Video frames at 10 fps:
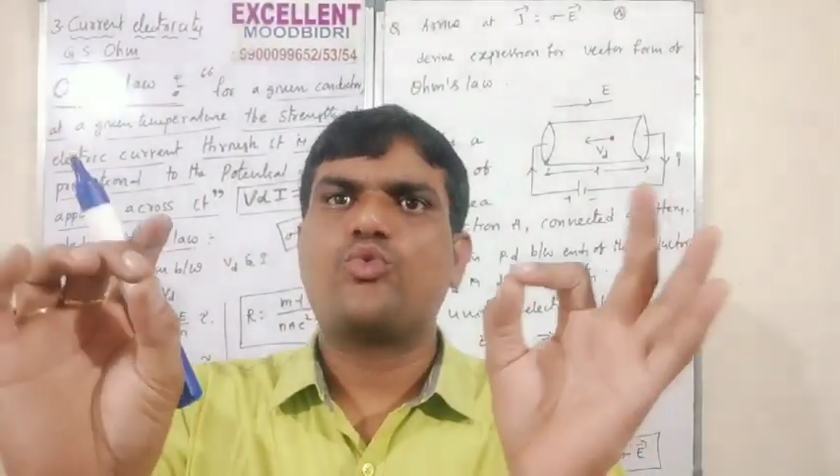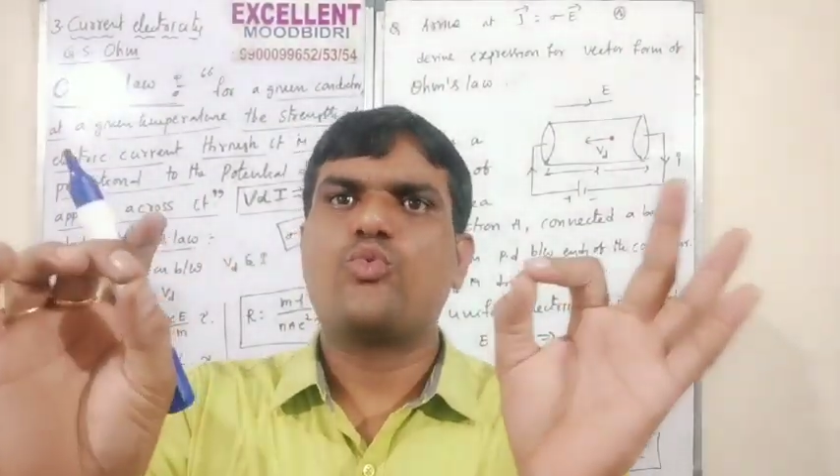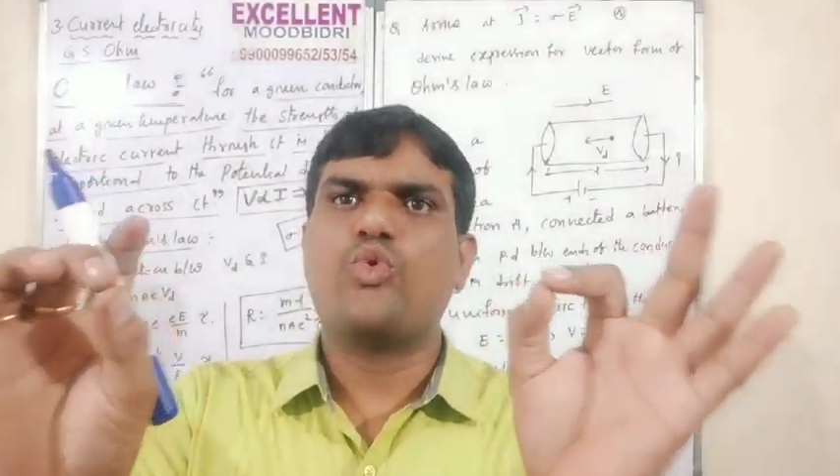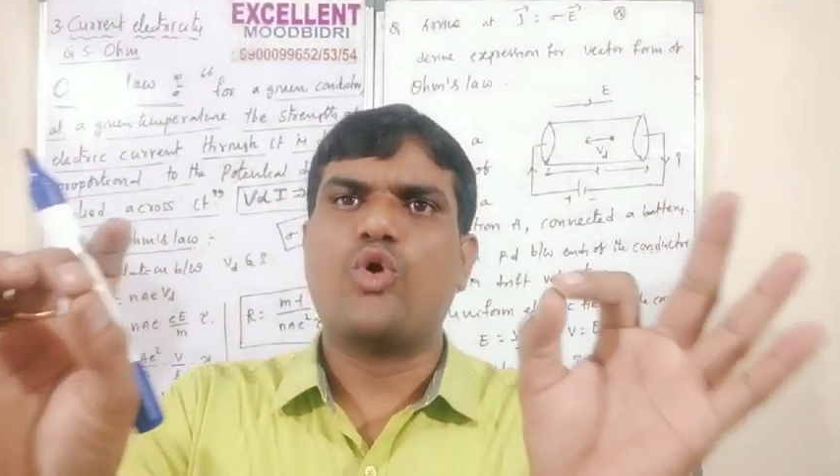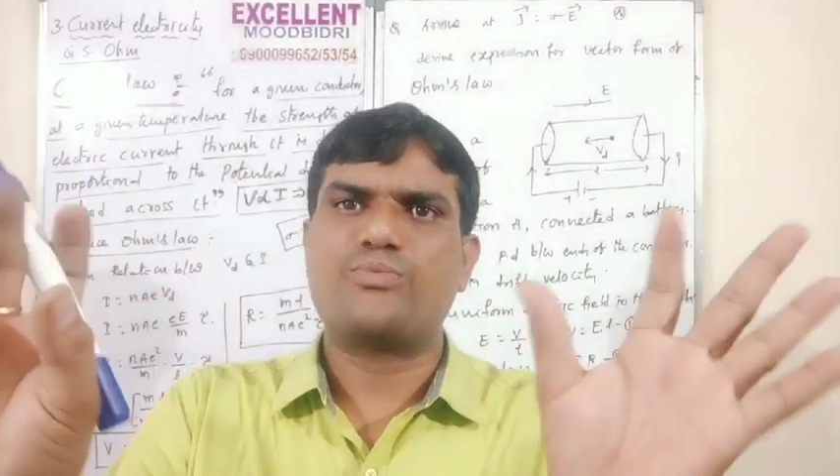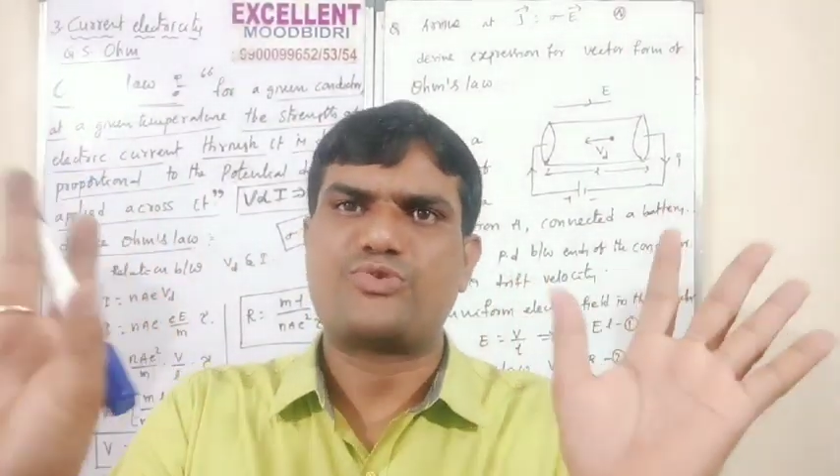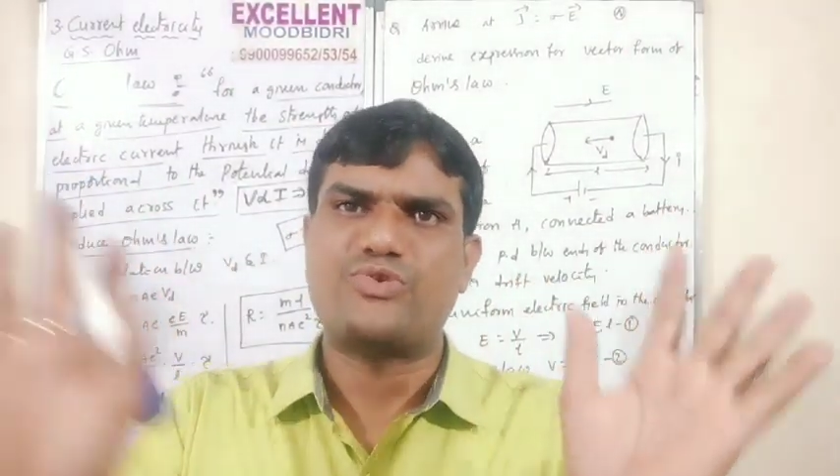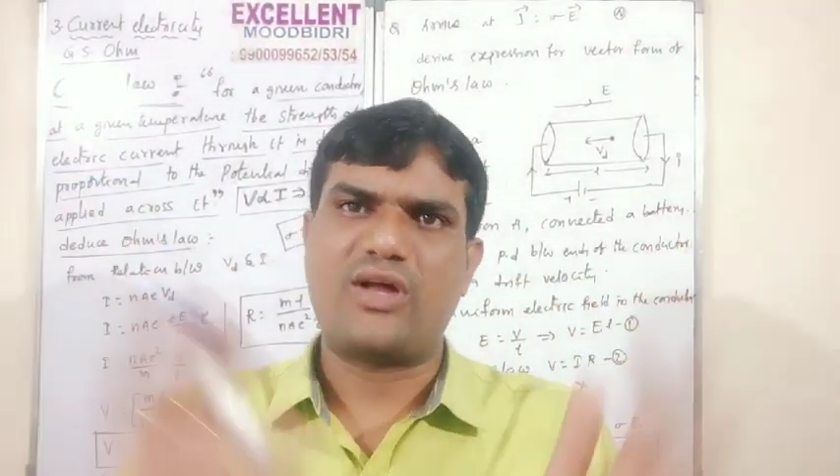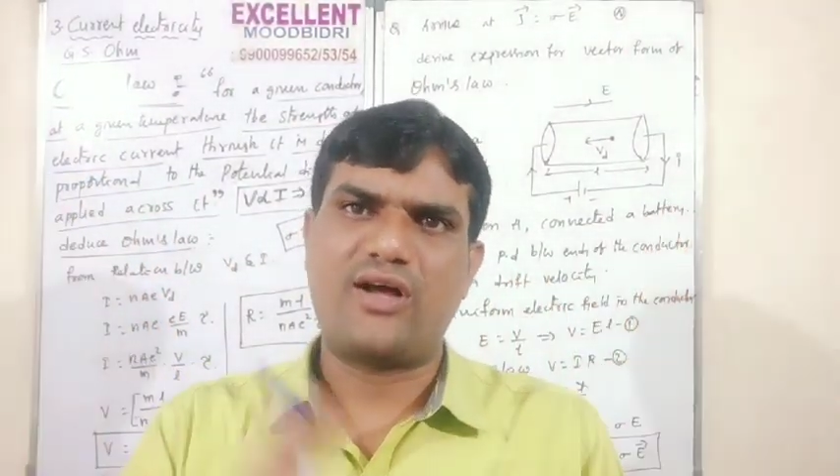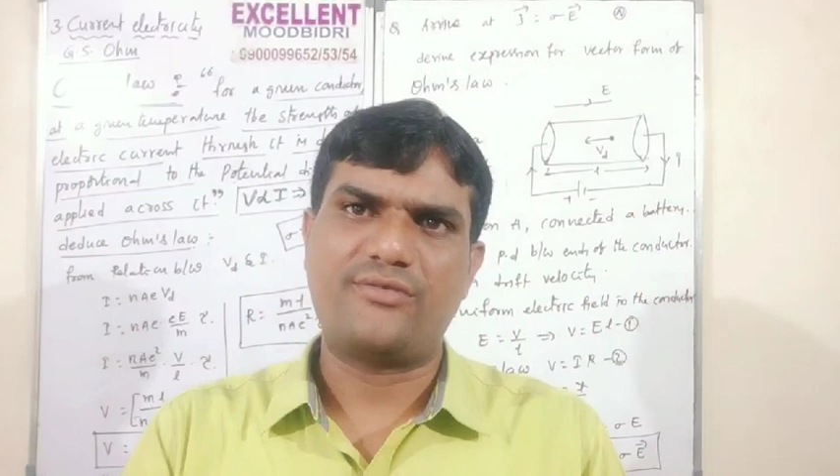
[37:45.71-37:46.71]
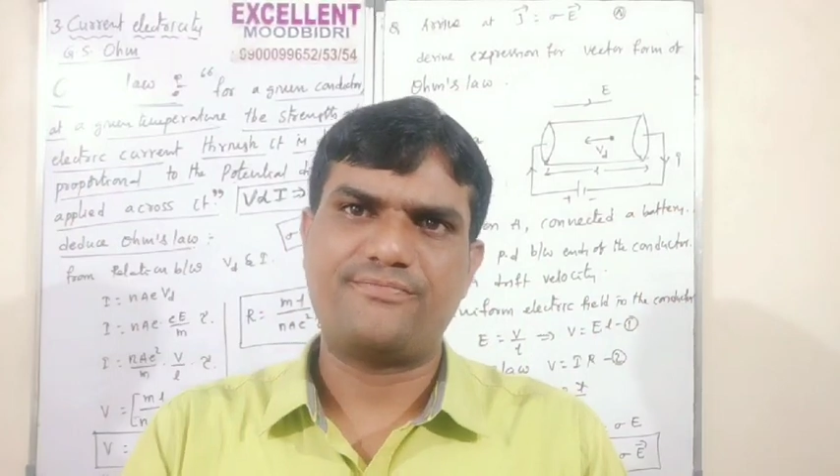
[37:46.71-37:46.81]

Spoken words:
Ohm's law.